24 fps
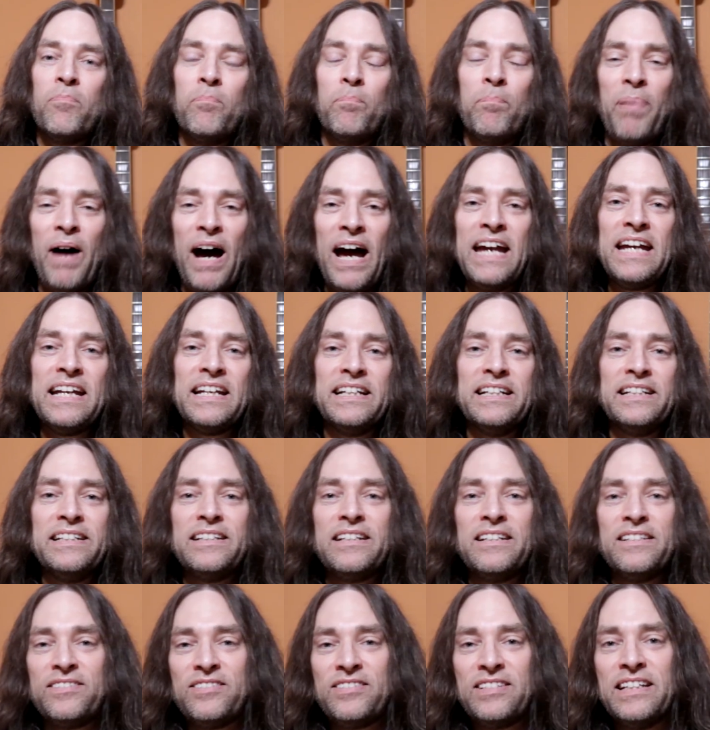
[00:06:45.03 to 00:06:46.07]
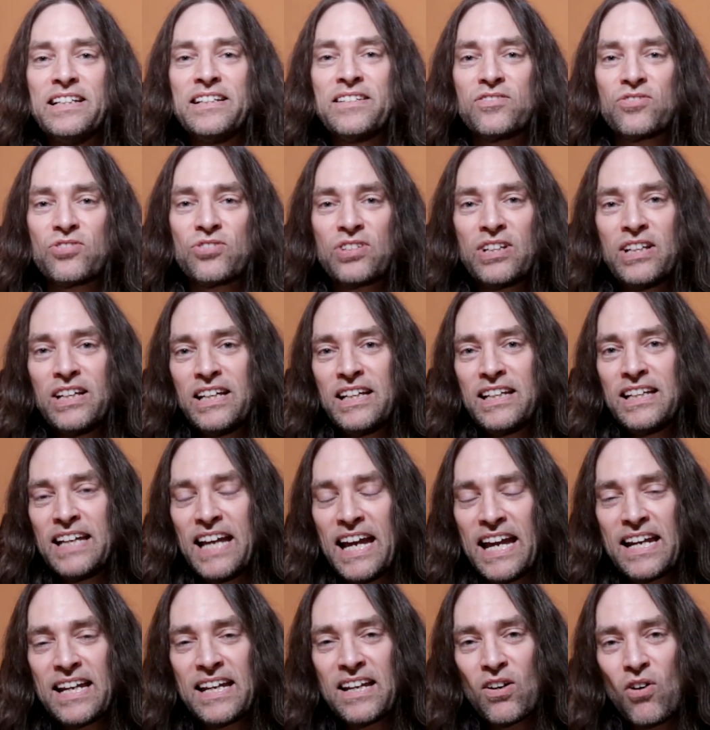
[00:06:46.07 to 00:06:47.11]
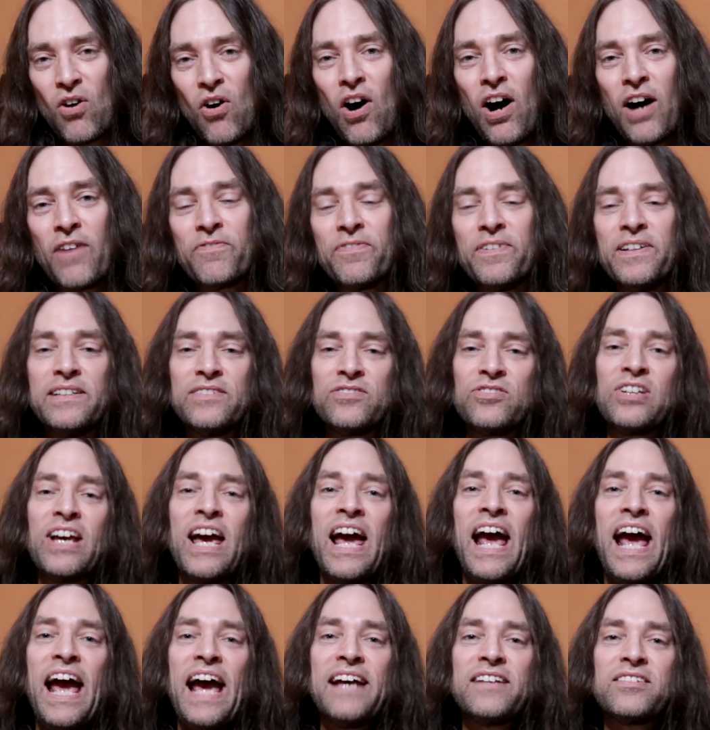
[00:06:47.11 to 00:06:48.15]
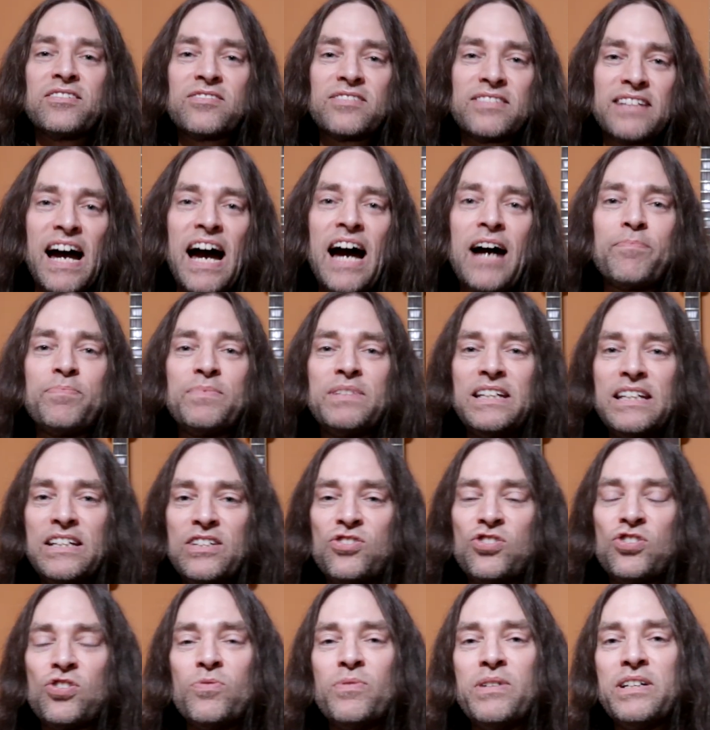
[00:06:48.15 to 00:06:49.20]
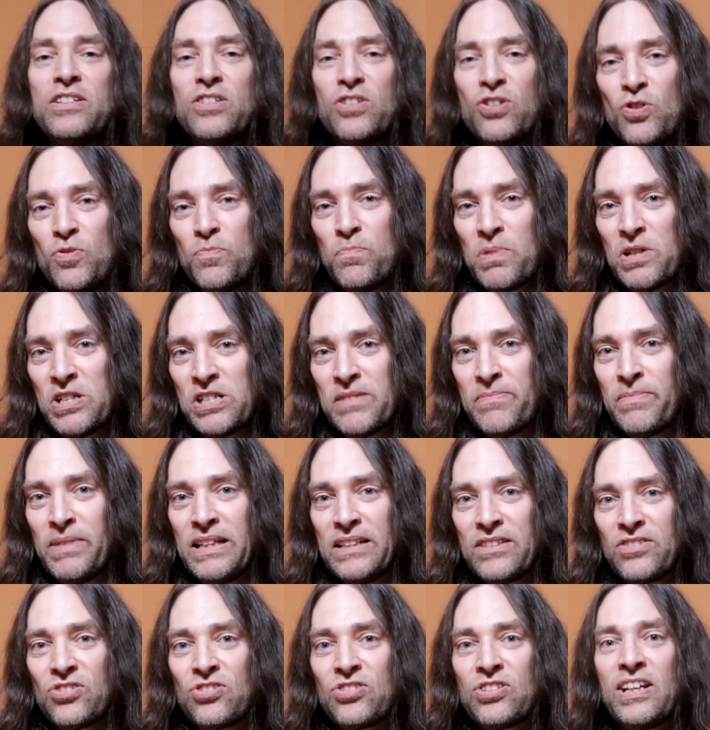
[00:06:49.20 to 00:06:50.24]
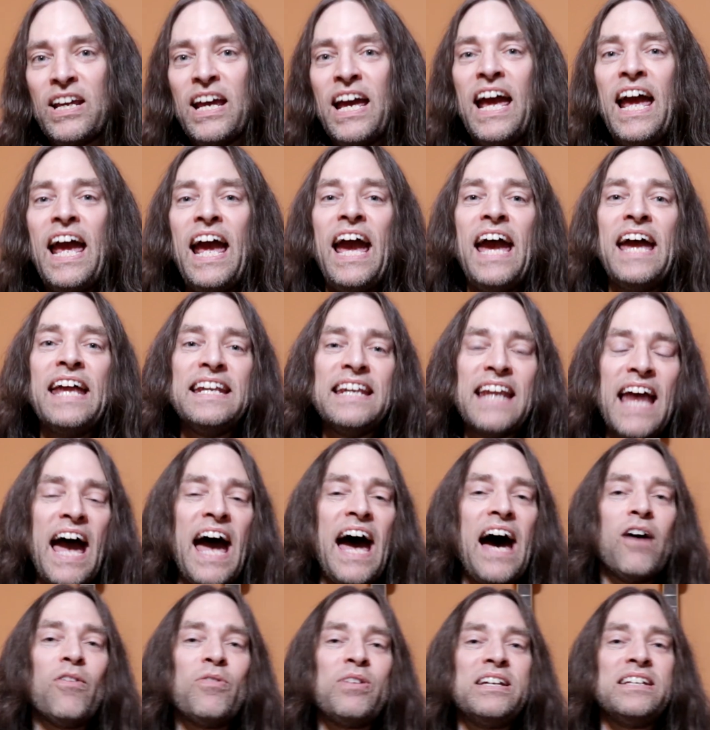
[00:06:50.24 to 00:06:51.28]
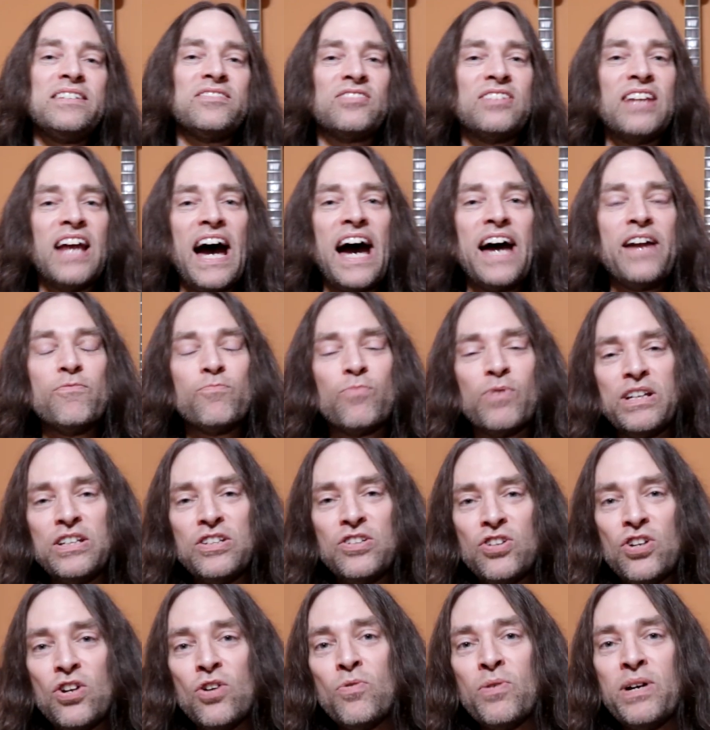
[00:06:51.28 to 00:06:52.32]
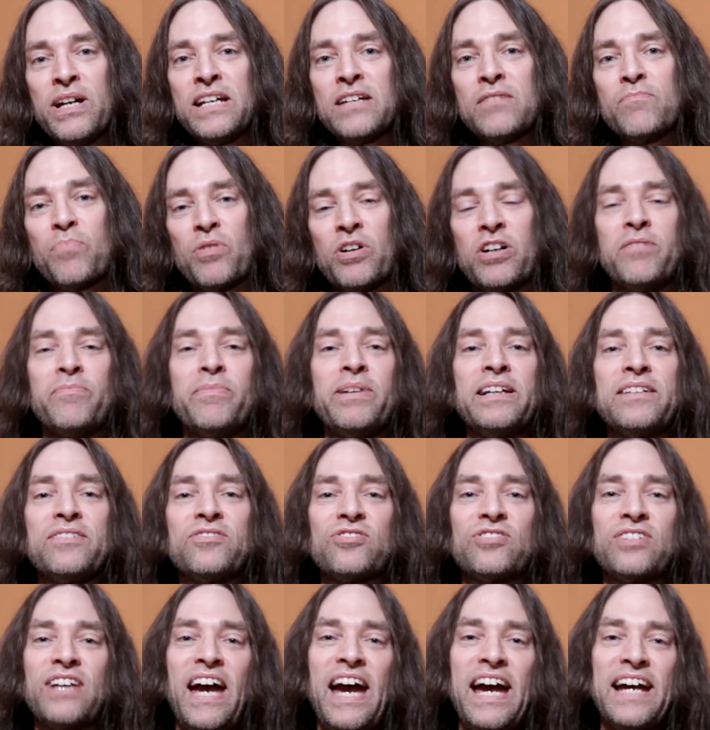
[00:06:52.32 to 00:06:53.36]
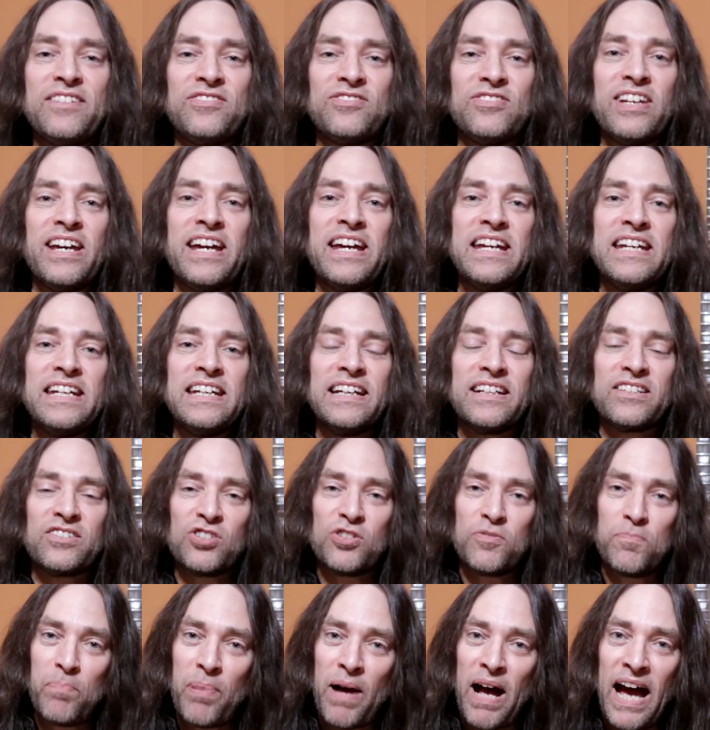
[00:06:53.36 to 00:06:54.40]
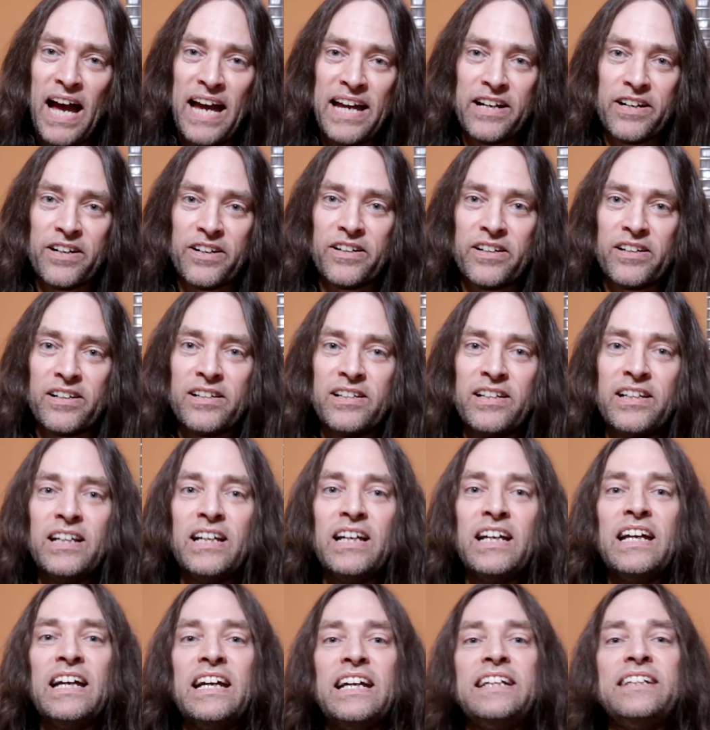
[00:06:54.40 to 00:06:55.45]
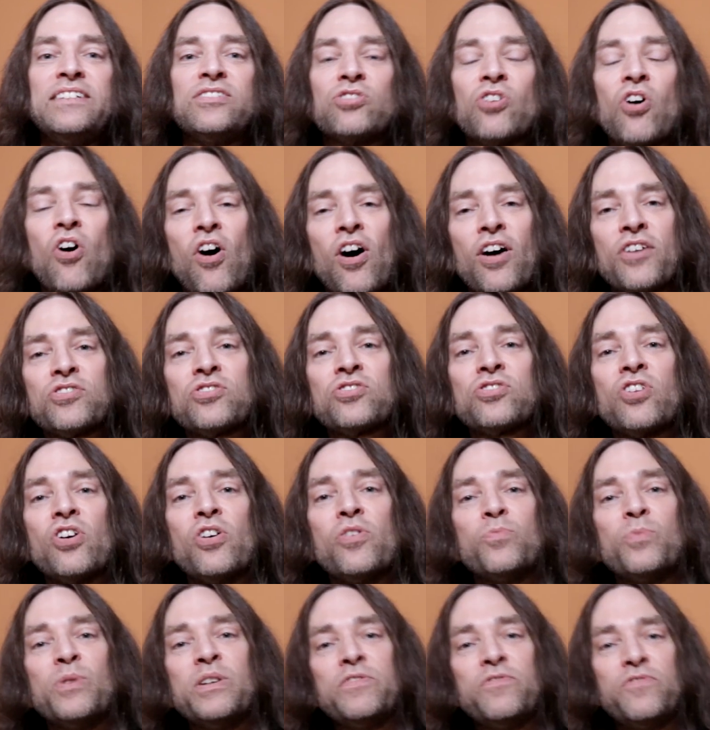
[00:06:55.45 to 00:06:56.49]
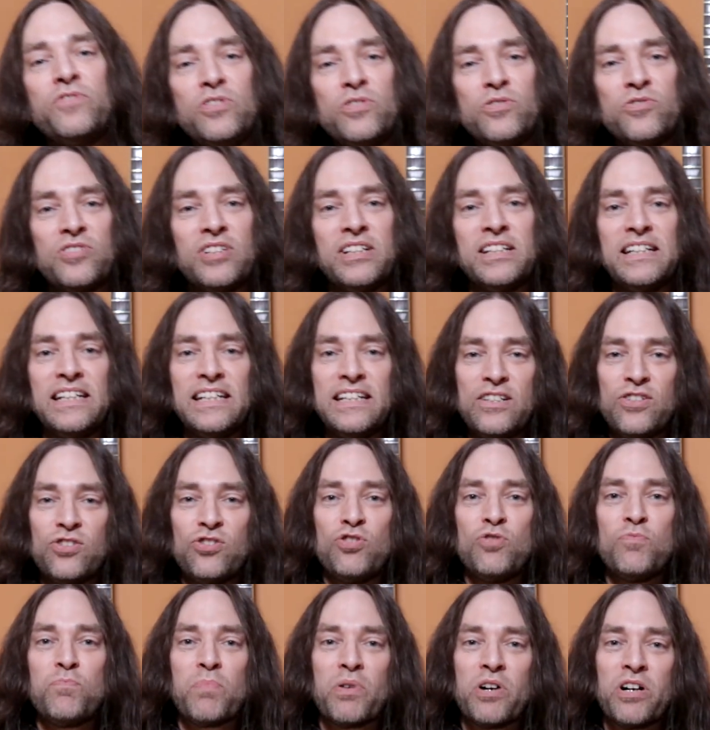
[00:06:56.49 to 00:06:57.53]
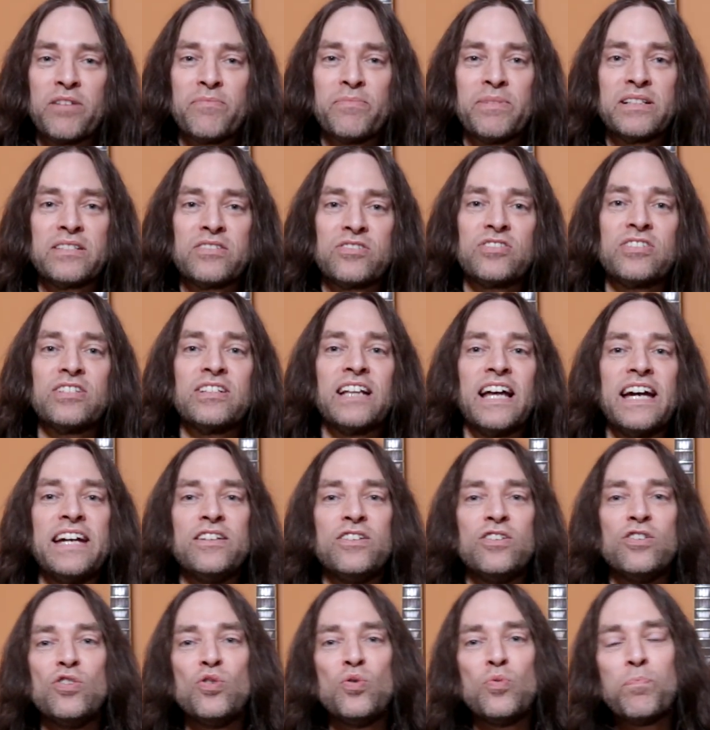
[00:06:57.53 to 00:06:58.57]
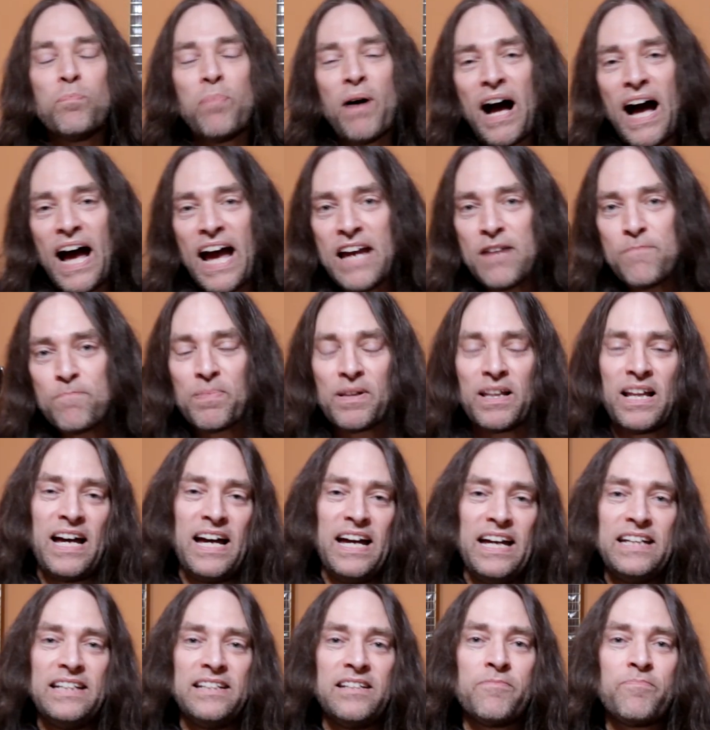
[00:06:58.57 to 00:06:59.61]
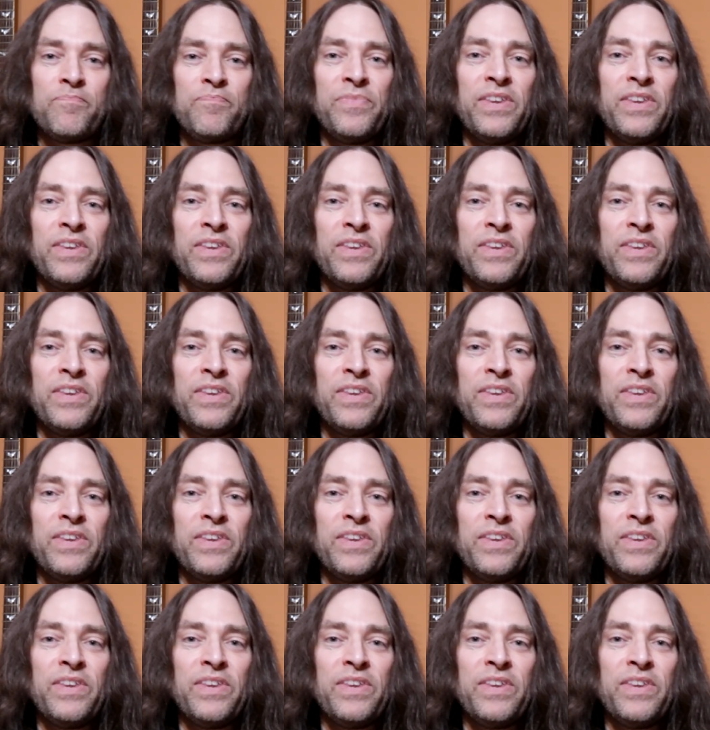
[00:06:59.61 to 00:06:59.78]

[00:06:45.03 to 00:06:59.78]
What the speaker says: Biden, since gaining office, has stopped issuing new permits, and now he's not renewing permits as they expire. He's also refusing to issue permits to lay new pipeline.